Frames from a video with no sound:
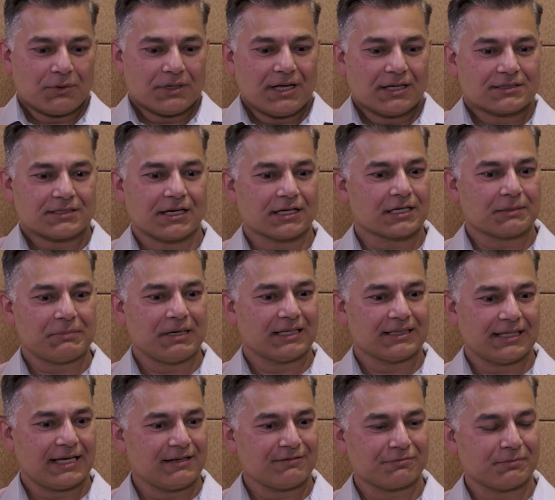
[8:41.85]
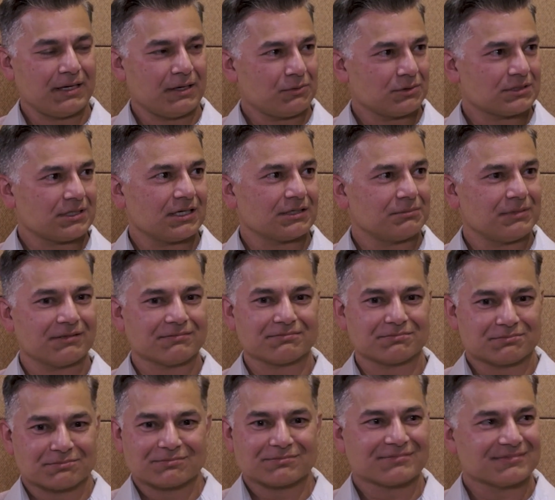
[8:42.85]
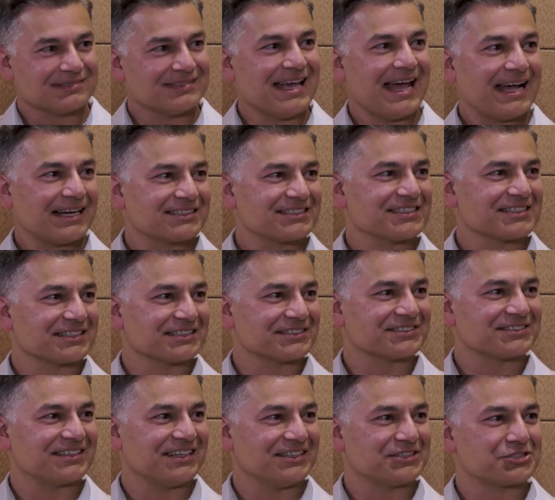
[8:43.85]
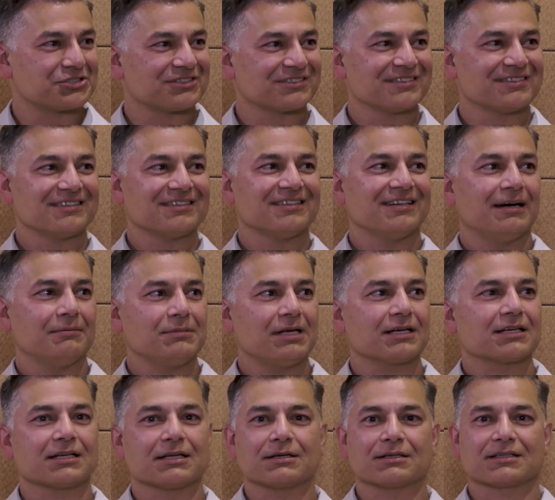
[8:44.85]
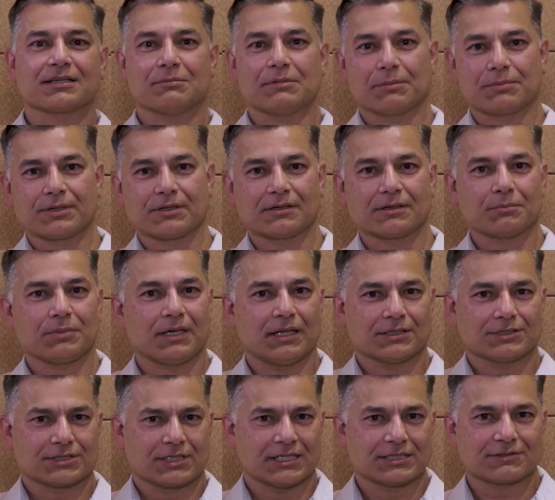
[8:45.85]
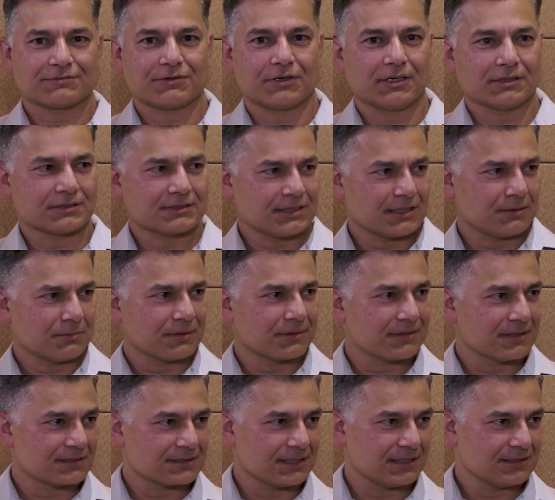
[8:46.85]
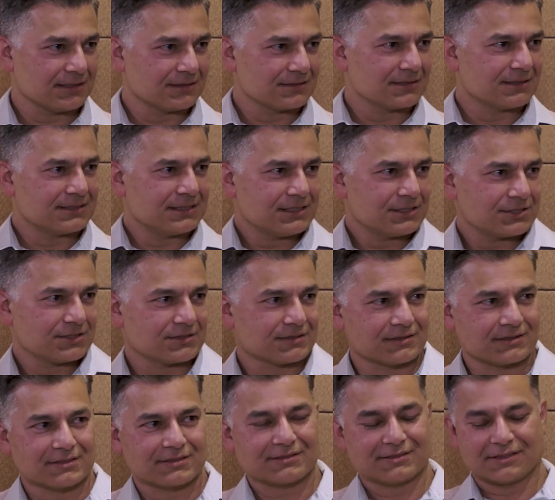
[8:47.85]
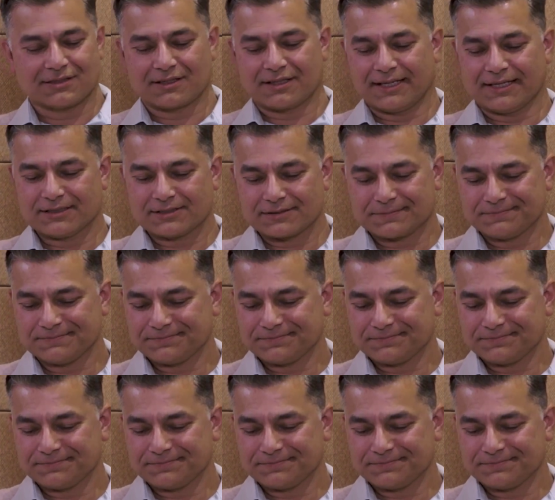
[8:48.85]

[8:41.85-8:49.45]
We're not talking about life, man. We're talking about acting and such. I'm not going to come up here and apologize for all the terrible things I did to teachers and things.